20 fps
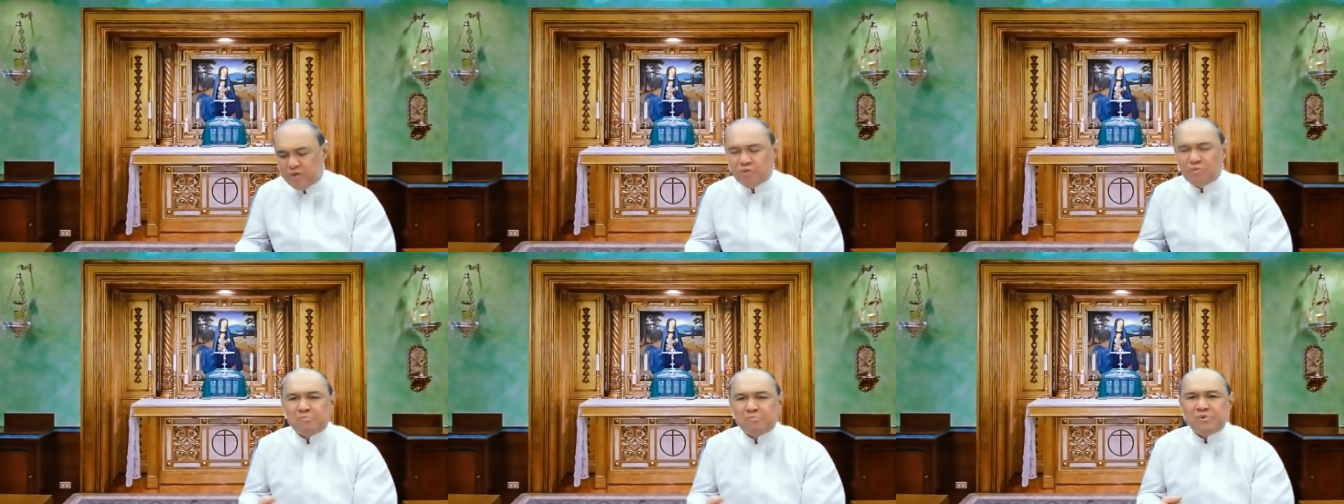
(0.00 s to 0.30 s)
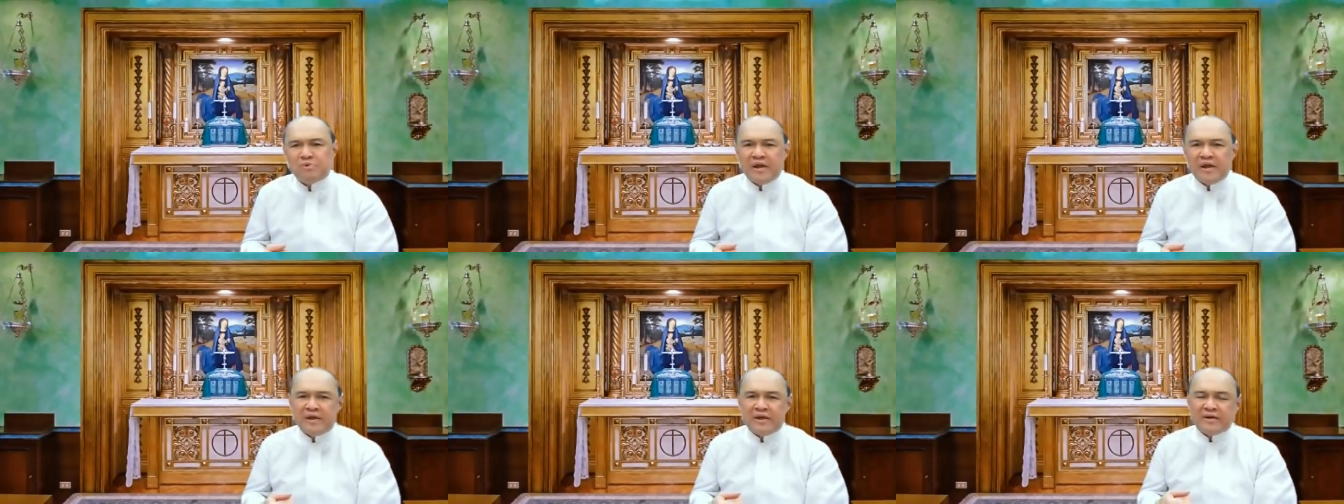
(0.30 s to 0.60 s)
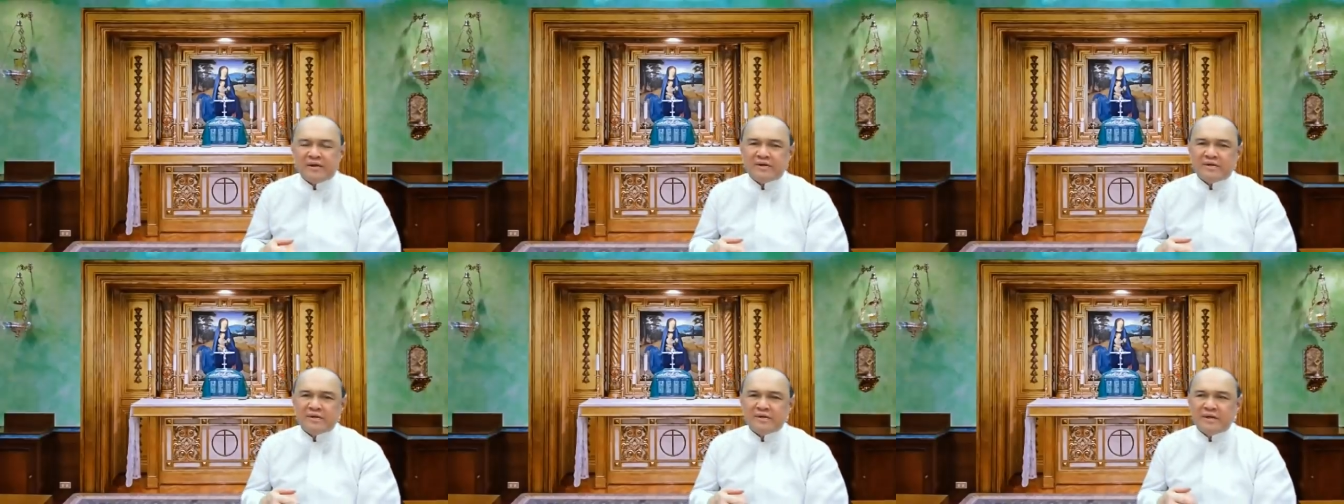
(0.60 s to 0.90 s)
to
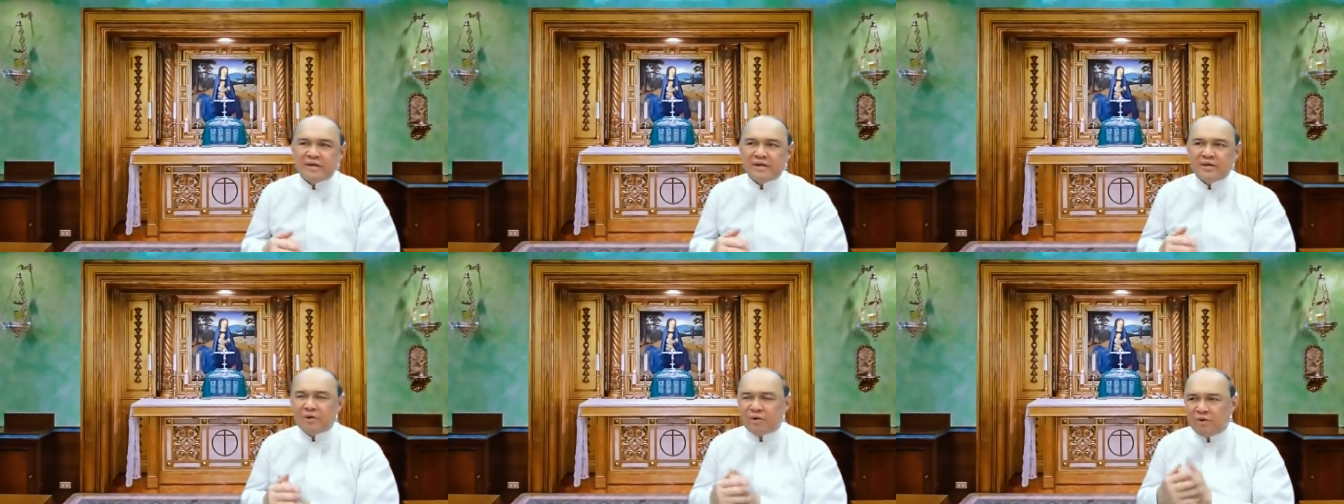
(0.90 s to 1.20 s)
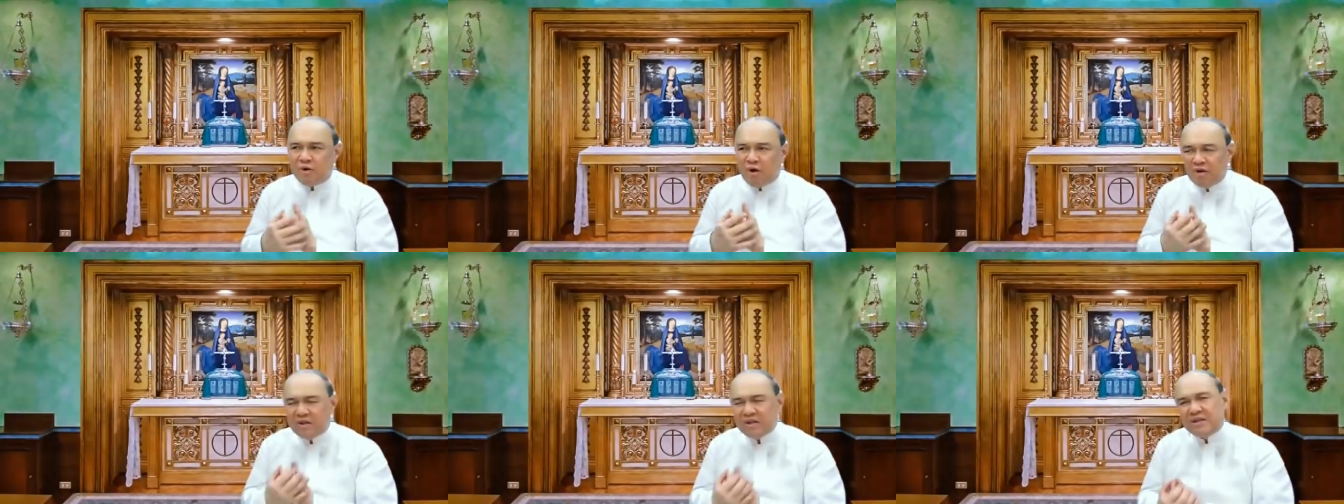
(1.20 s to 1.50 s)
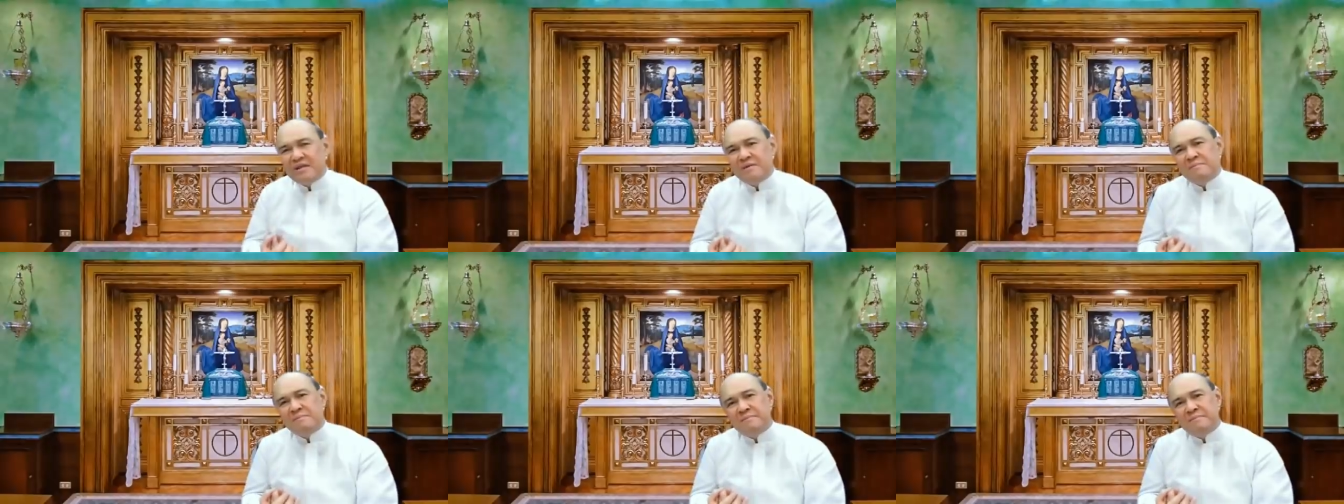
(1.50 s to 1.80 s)
prayer, you
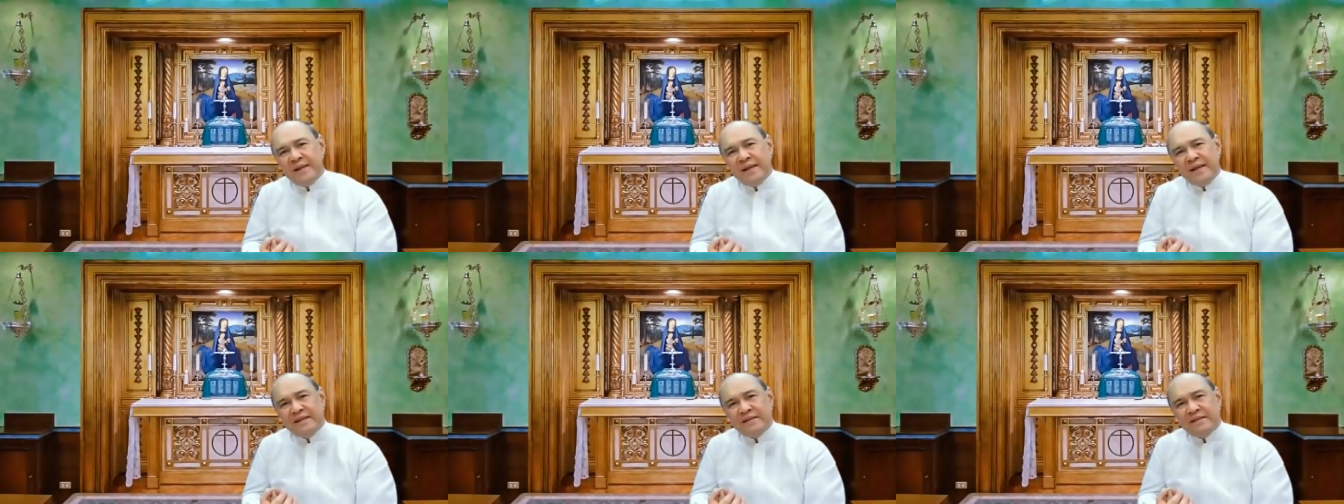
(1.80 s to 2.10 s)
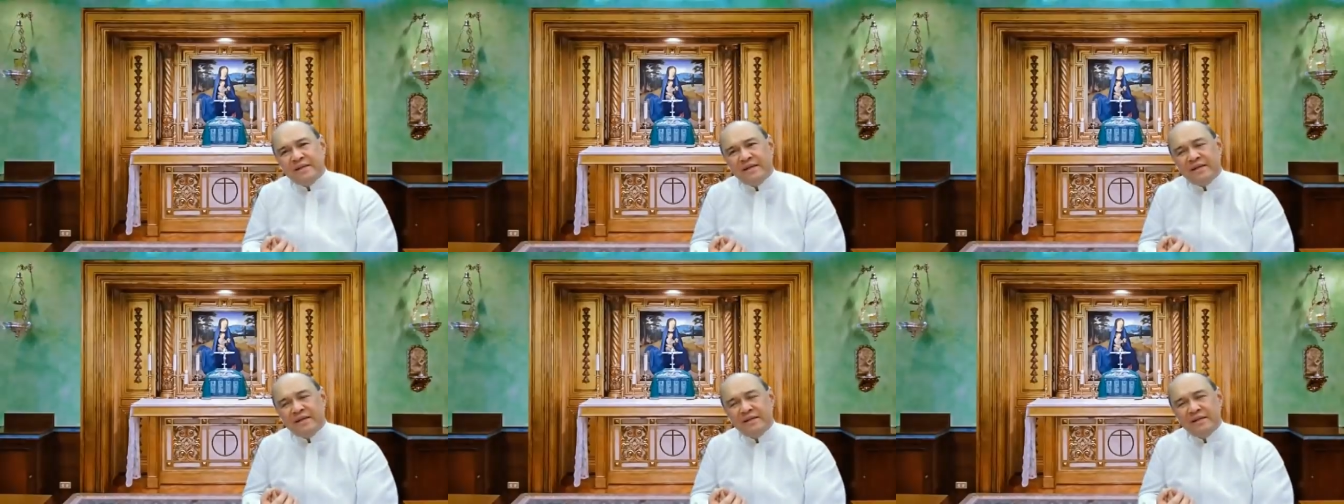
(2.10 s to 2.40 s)
contemplate it,